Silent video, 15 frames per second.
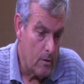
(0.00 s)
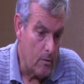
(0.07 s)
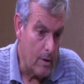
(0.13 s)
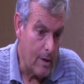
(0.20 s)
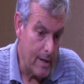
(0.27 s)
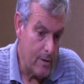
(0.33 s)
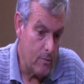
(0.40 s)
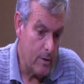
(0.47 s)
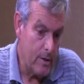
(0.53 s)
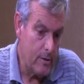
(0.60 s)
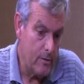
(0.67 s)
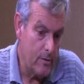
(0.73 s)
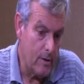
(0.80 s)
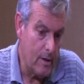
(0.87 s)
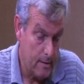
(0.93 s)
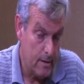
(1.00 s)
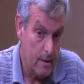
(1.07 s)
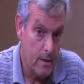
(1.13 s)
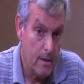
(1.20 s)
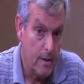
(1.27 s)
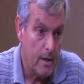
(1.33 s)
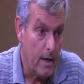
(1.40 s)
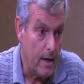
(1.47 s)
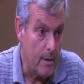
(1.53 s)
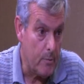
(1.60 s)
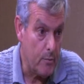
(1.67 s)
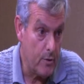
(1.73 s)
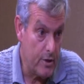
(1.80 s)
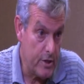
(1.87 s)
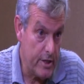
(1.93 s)
Do I like what I do? I
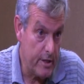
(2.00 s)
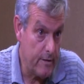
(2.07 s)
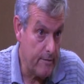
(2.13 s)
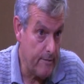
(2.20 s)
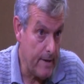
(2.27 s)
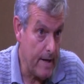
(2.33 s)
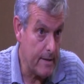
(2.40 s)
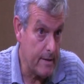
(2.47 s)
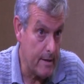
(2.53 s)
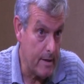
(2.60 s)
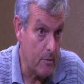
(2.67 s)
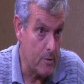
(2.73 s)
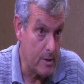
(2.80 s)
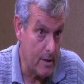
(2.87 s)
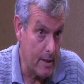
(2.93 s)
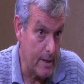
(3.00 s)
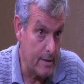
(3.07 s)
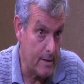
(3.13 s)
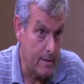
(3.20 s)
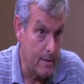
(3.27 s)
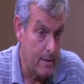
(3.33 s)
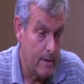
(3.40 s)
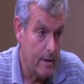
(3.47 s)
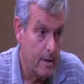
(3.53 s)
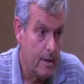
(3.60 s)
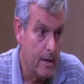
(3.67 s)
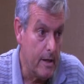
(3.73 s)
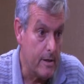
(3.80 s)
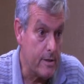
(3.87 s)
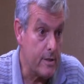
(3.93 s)
appreciate the fact that I was elected.
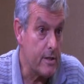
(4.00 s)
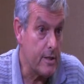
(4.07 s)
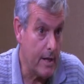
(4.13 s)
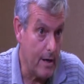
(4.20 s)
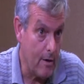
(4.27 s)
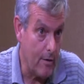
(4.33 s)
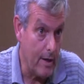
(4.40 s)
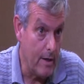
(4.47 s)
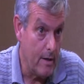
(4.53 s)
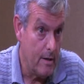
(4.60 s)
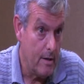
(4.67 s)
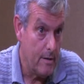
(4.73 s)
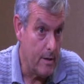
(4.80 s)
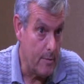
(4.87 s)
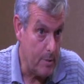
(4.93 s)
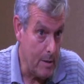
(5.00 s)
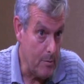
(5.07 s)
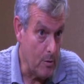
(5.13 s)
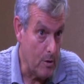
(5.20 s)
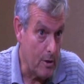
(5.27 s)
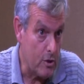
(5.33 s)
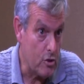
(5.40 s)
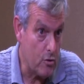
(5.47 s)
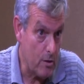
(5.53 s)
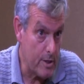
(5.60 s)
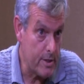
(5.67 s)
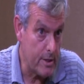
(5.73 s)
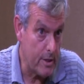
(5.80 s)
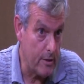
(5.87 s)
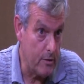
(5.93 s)
It's scary that people are
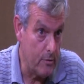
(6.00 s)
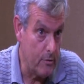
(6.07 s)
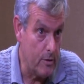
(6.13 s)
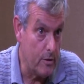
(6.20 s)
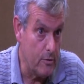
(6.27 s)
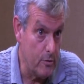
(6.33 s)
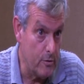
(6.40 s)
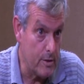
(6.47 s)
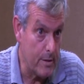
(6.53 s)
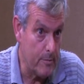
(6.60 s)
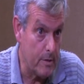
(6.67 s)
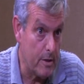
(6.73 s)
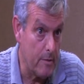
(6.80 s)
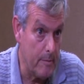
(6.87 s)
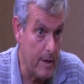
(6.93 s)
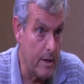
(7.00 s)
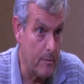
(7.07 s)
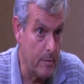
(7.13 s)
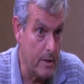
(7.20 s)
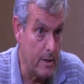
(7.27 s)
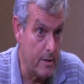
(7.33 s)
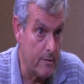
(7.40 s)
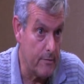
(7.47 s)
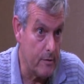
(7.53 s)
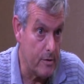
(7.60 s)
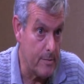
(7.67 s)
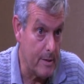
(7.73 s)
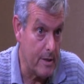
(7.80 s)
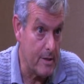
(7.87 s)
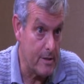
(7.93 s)
trusting you to do something and make a big
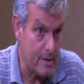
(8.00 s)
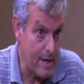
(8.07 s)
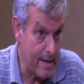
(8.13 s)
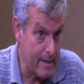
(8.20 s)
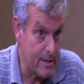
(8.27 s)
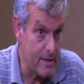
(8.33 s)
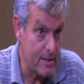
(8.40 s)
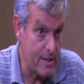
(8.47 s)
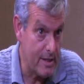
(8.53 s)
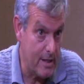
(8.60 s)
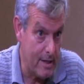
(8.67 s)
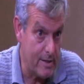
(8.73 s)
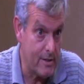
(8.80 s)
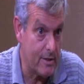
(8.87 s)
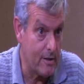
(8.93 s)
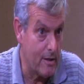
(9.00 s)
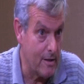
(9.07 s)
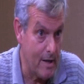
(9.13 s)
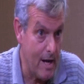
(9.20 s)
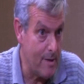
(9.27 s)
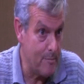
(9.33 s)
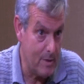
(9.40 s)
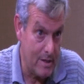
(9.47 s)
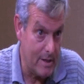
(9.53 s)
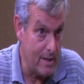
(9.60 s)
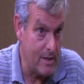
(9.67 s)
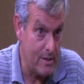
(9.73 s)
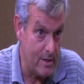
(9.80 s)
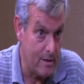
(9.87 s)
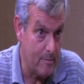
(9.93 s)
difference because I can see it's going to not be
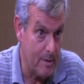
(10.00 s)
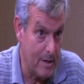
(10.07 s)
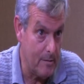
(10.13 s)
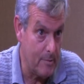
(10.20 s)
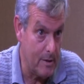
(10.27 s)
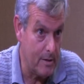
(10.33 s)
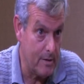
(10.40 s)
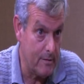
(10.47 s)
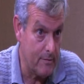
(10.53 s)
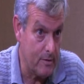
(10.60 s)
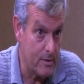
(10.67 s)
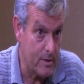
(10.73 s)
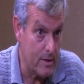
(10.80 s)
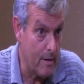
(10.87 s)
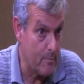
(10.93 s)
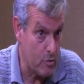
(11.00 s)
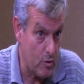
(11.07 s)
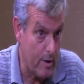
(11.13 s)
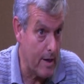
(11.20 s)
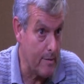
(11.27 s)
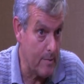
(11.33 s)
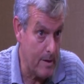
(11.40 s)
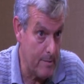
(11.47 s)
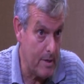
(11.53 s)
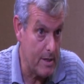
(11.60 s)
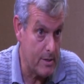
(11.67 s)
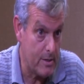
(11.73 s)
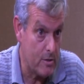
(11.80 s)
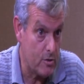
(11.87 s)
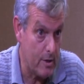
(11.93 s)
easy to make a big difference. I'm trying my
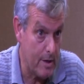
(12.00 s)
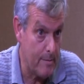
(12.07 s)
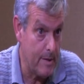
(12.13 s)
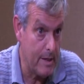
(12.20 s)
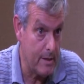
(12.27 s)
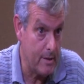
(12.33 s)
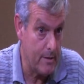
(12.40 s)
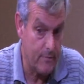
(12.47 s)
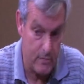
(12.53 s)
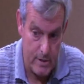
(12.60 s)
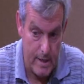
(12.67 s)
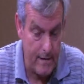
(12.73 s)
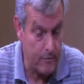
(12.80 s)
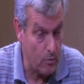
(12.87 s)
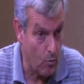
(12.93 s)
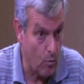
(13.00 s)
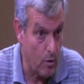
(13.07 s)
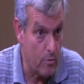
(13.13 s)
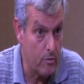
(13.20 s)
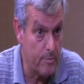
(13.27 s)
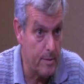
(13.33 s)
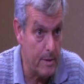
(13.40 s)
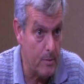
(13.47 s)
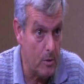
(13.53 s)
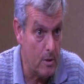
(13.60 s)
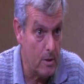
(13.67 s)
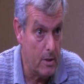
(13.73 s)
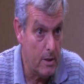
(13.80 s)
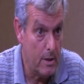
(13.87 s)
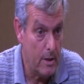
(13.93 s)
best to try to make a difference. I have to work with
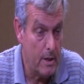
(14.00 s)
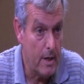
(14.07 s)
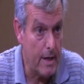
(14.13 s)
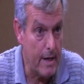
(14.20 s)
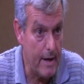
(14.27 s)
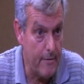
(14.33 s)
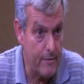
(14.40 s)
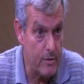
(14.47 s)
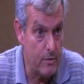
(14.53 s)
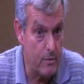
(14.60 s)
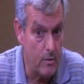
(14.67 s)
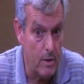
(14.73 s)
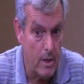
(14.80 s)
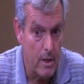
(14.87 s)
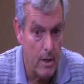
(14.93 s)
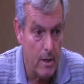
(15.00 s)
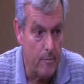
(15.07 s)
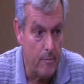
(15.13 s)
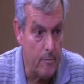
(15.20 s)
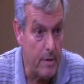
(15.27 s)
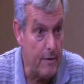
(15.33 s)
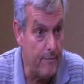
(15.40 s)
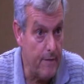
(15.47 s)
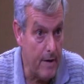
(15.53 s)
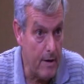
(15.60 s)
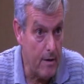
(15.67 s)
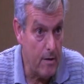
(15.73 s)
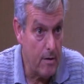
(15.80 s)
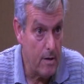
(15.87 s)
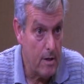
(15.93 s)
people. I have to be
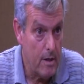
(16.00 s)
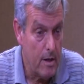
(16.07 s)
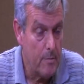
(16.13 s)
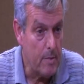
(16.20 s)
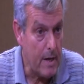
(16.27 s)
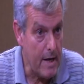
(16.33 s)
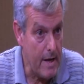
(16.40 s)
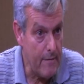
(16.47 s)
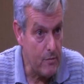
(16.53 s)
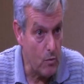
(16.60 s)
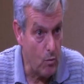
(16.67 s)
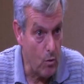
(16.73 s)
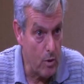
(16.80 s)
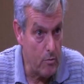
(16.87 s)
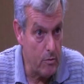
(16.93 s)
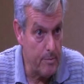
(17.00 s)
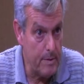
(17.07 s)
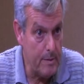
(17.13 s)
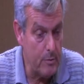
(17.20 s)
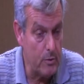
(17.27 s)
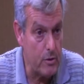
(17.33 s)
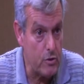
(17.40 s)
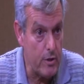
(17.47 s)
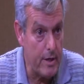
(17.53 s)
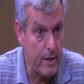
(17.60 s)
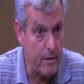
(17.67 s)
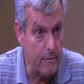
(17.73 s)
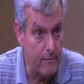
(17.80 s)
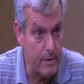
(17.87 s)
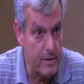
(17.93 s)
fair, but I have to work with people and try
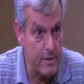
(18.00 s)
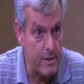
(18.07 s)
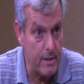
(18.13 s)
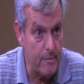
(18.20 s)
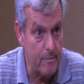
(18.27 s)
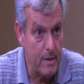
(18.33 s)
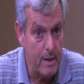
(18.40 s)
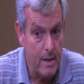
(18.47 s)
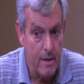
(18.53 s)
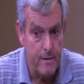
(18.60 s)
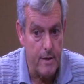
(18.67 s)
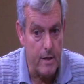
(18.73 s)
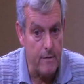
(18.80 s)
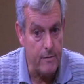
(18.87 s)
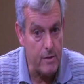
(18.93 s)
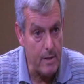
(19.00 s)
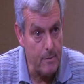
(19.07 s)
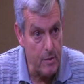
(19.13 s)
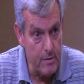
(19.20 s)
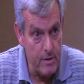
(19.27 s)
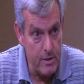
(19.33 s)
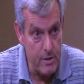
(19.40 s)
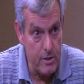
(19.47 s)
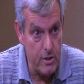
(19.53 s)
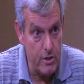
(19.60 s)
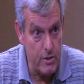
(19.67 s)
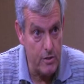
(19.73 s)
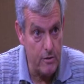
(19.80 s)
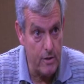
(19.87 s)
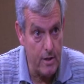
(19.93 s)
to convince them that if some of the
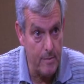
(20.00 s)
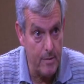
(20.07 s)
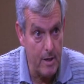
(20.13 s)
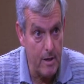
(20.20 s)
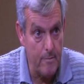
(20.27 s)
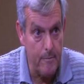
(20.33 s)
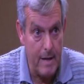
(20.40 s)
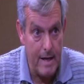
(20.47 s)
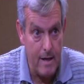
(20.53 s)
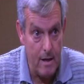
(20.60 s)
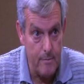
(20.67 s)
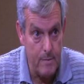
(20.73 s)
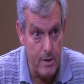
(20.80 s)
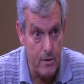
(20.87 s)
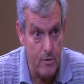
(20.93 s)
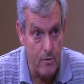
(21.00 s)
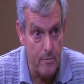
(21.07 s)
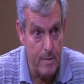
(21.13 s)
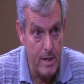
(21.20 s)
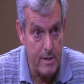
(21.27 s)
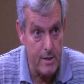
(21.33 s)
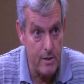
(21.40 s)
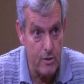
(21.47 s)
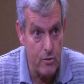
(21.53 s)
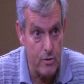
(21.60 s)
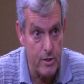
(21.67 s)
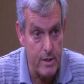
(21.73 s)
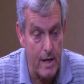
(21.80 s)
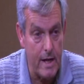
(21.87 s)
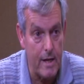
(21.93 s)
decisions that are coming up may not be their best
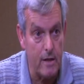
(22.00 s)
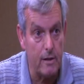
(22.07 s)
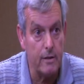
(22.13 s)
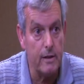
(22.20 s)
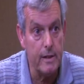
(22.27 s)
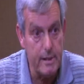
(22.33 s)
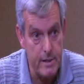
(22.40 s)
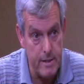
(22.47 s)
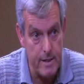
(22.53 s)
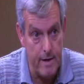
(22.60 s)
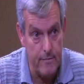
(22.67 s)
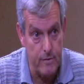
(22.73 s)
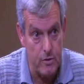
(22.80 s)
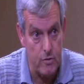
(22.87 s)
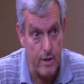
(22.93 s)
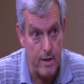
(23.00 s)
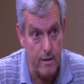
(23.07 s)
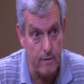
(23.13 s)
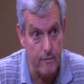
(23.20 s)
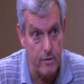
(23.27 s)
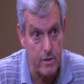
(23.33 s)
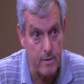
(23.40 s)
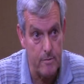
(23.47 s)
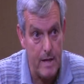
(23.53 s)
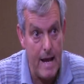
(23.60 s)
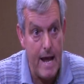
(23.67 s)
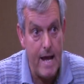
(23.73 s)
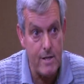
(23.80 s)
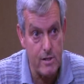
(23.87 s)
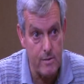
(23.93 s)
interest, I at least have to try to convince them
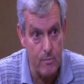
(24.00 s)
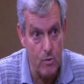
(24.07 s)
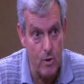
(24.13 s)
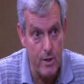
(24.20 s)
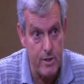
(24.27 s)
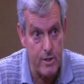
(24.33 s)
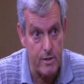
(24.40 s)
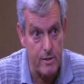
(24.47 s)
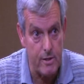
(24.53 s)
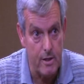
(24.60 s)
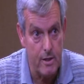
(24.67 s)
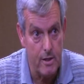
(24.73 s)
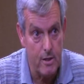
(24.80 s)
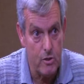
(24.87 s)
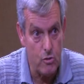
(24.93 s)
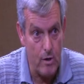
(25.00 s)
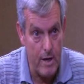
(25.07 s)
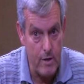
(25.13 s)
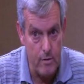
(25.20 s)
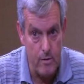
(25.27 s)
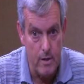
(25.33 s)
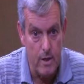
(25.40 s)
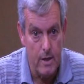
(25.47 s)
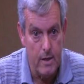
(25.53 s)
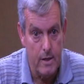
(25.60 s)
to ask some questions, try to